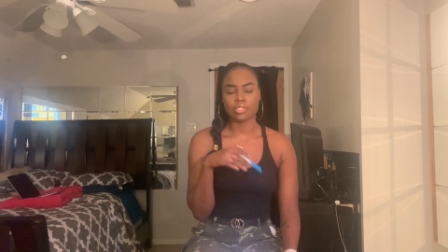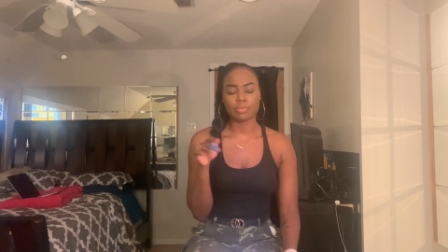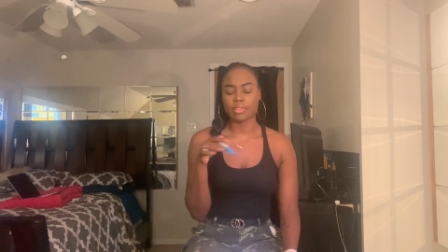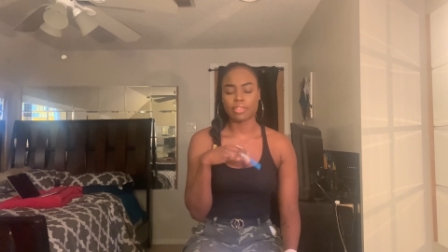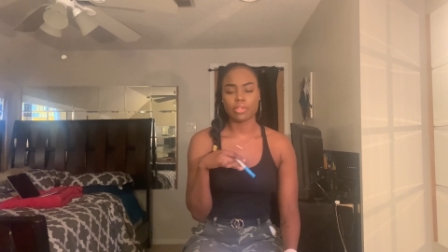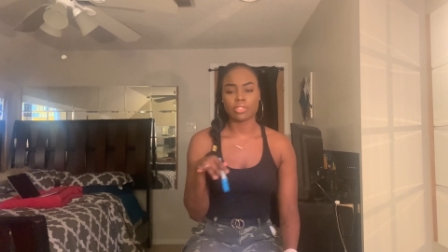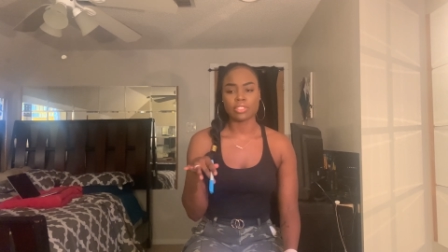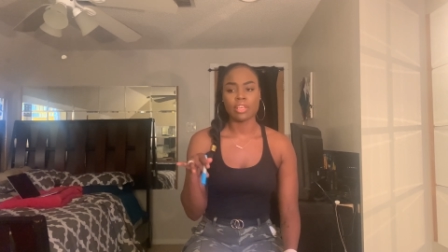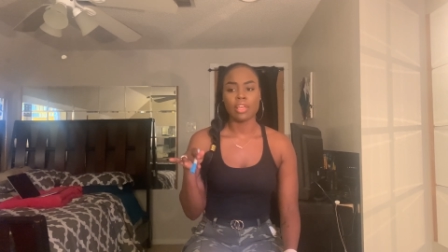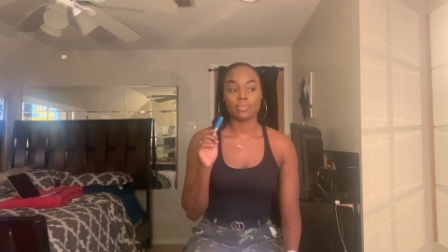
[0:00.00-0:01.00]
It's one of those,
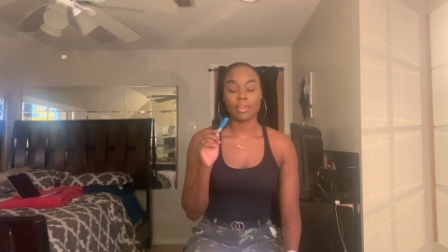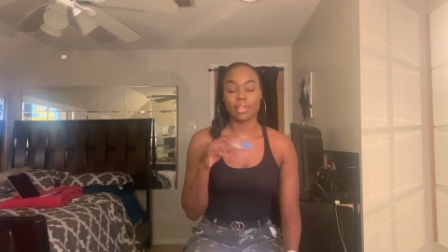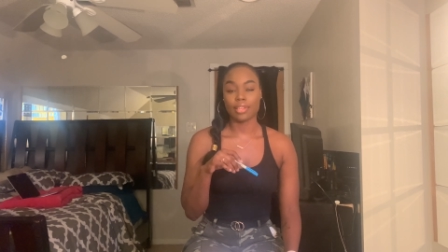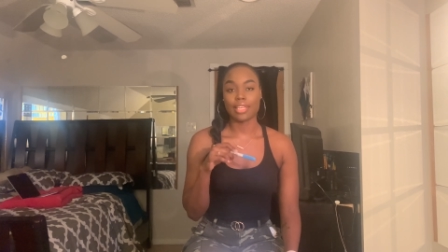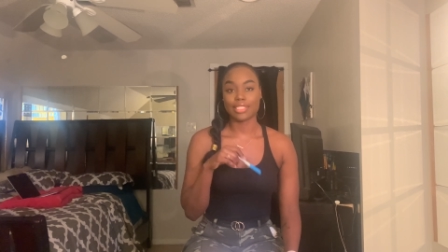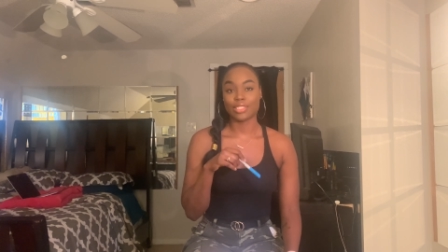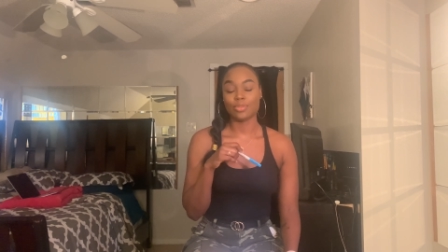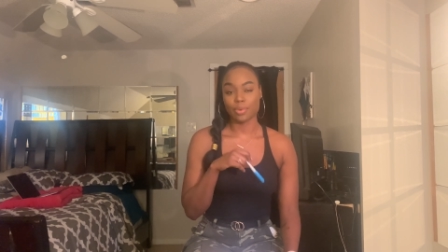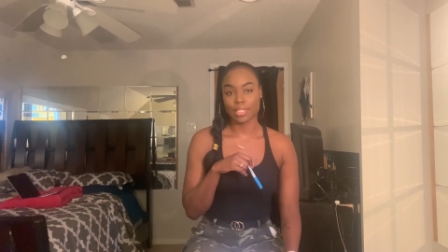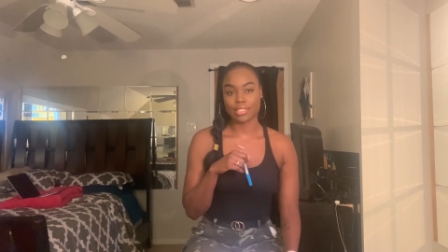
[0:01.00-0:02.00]
unless you
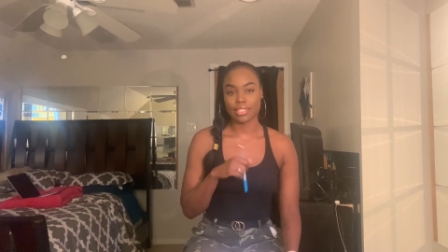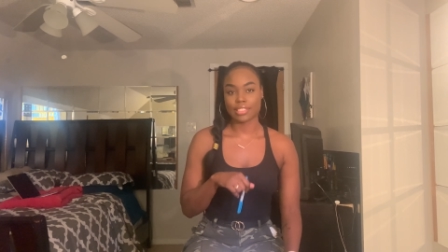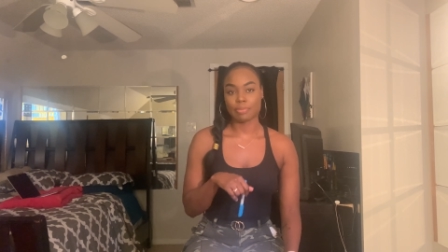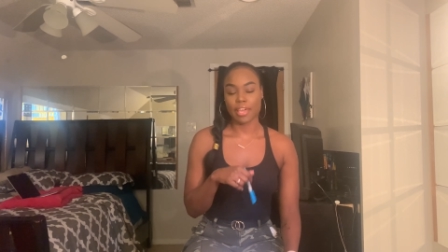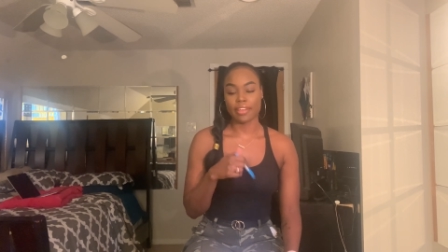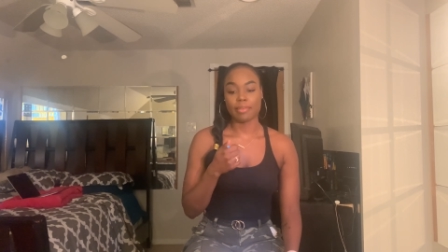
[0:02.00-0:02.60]
want it to expire.